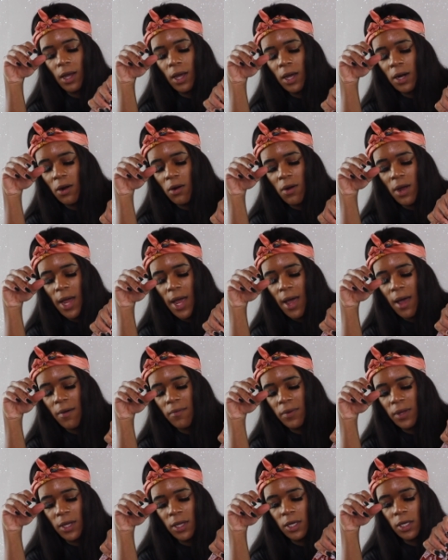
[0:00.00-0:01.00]
I don't
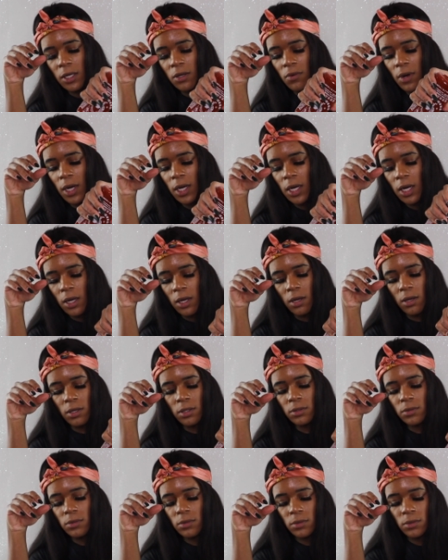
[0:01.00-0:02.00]
have any right
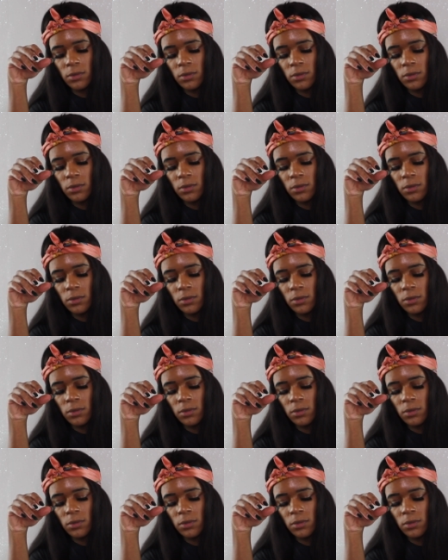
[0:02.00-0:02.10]
now.